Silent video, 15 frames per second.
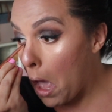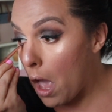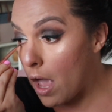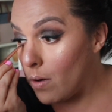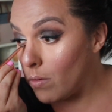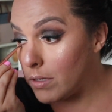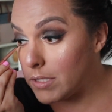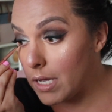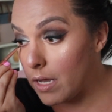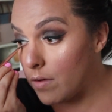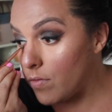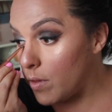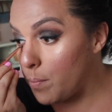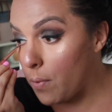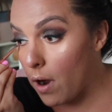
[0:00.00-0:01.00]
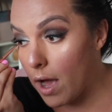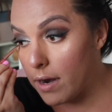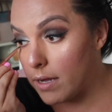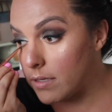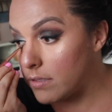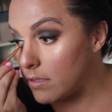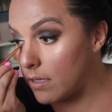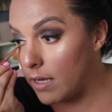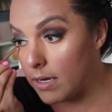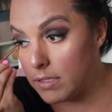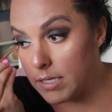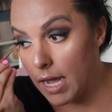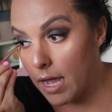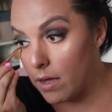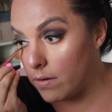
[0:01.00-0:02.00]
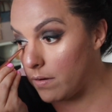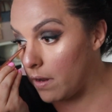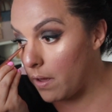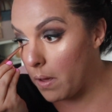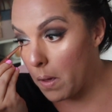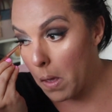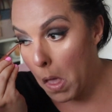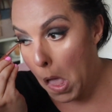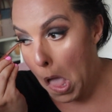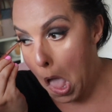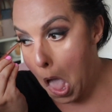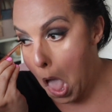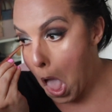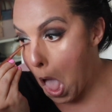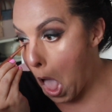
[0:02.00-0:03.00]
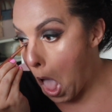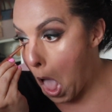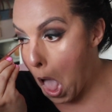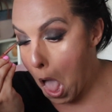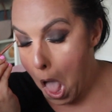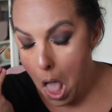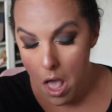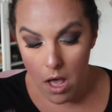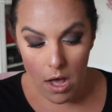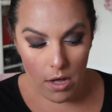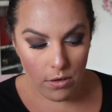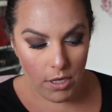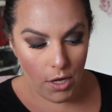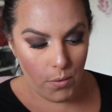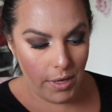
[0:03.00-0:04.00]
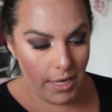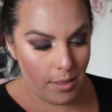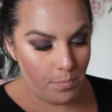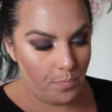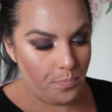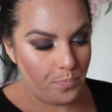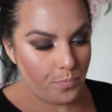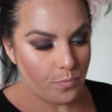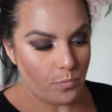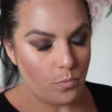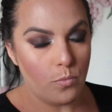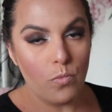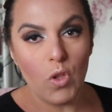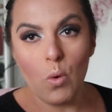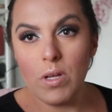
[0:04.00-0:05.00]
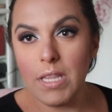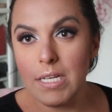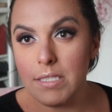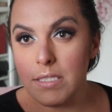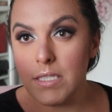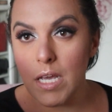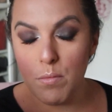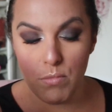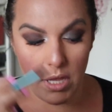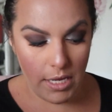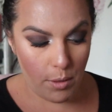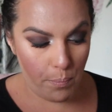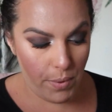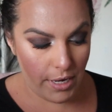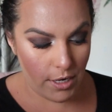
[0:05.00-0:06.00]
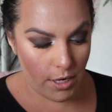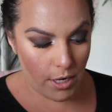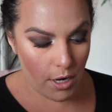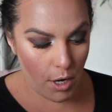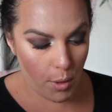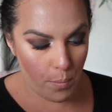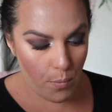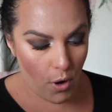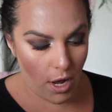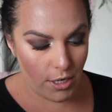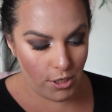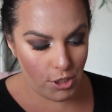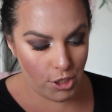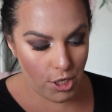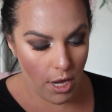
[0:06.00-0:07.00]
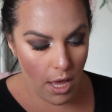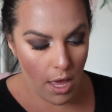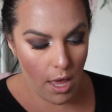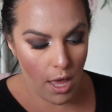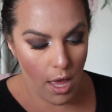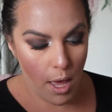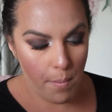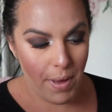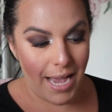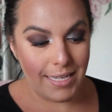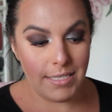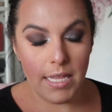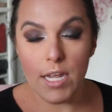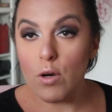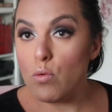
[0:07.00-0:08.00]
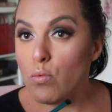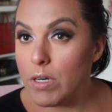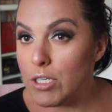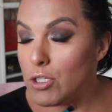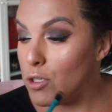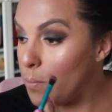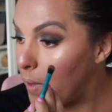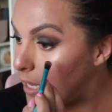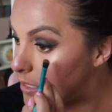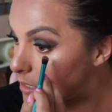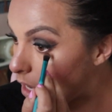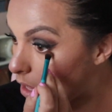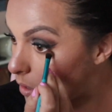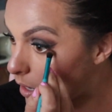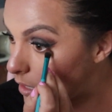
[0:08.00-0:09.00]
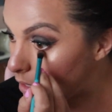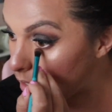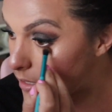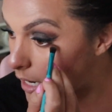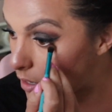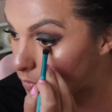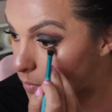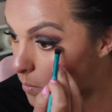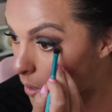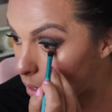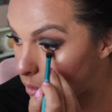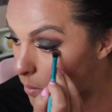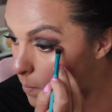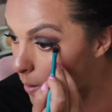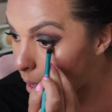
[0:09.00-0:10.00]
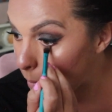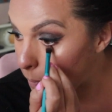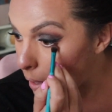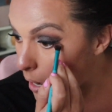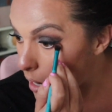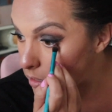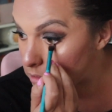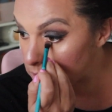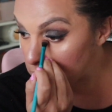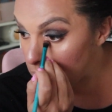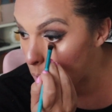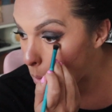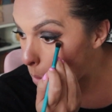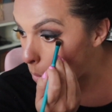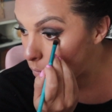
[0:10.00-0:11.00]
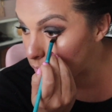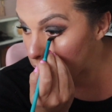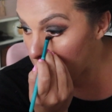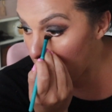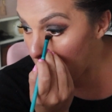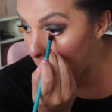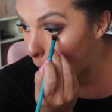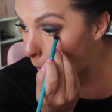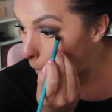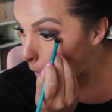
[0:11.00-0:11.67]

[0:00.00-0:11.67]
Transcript: And once I have the product laid down, I'll go in with that same like bigger brush back to that original base color I laid down from ColourPop, and I'll just go over that